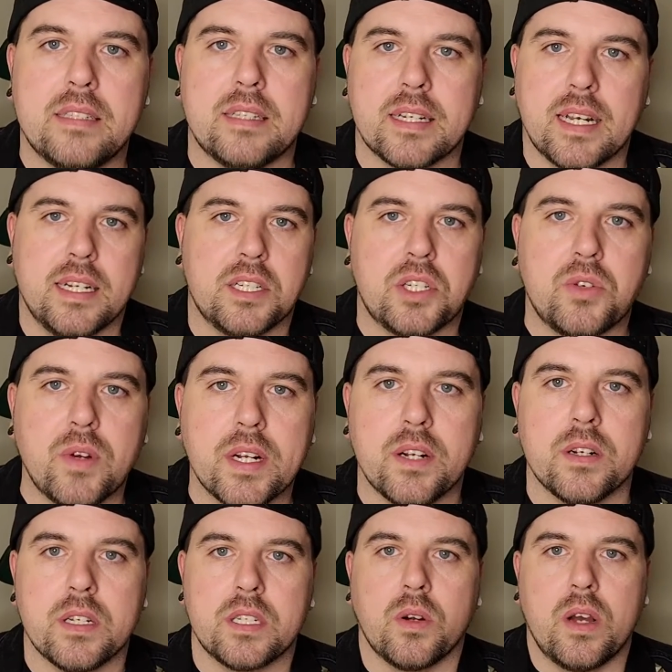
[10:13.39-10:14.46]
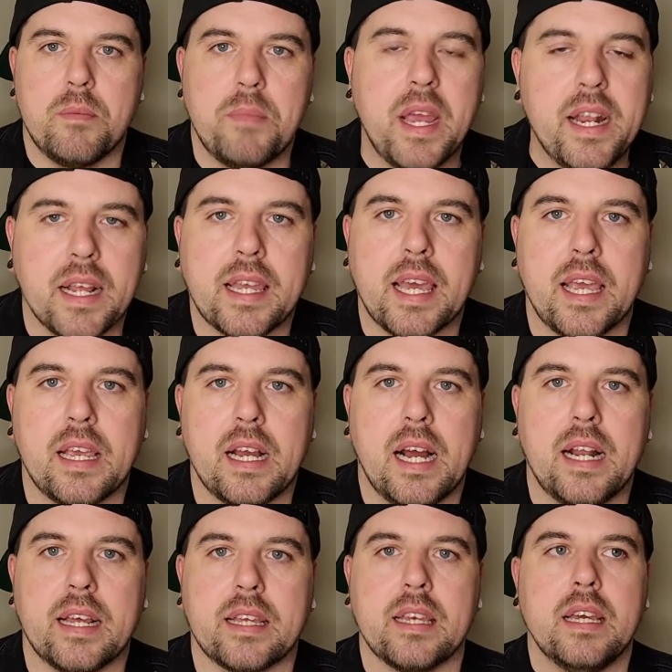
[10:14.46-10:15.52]
I got triggered, so I made it
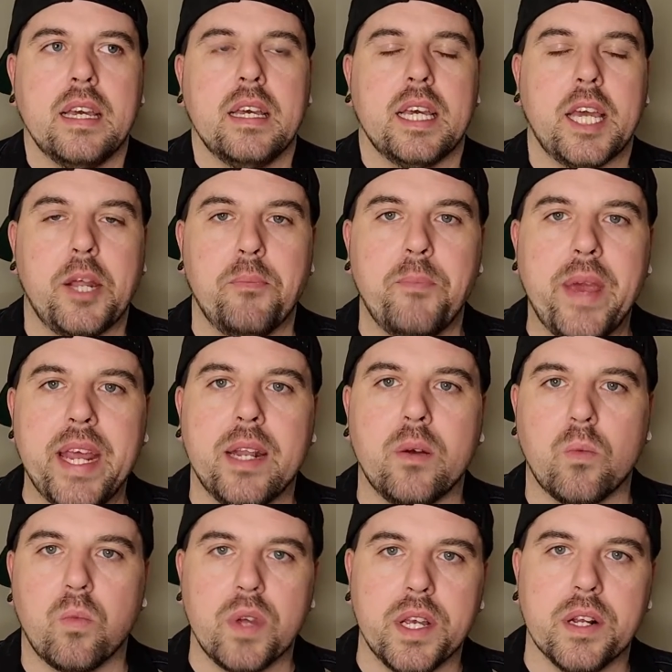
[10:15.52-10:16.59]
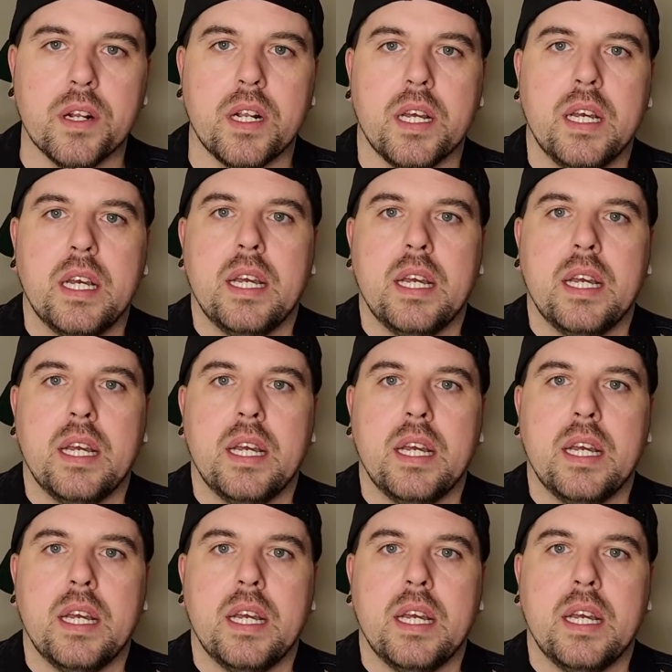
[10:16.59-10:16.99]
chaotic and made it weird.